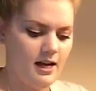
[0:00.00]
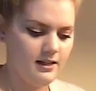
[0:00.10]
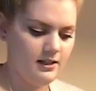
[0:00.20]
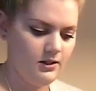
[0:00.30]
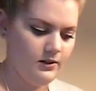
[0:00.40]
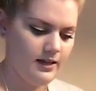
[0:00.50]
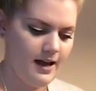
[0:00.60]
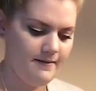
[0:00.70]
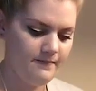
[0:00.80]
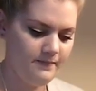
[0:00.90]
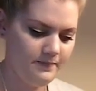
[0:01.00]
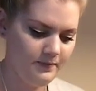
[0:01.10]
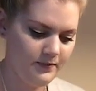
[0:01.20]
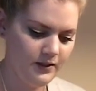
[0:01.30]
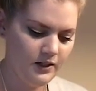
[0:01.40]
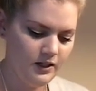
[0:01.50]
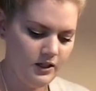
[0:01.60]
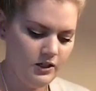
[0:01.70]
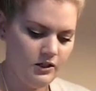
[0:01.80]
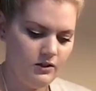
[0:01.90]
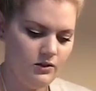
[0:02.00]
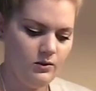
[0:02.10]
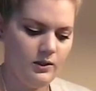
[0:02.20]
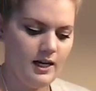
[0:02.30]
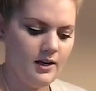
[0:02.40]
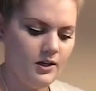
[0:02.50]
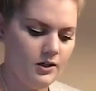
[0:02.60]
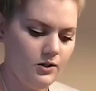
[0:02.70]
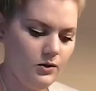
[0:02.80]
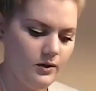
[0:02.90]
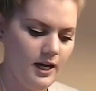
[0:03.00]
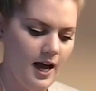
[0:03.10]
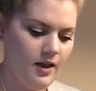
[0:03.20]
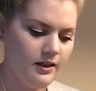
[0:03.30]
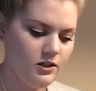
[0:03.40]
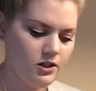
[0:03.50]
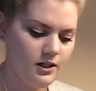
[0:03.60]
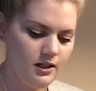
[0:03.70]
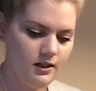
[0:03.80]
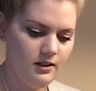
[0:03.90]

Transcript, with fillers: glass to do that. You get your new calendar,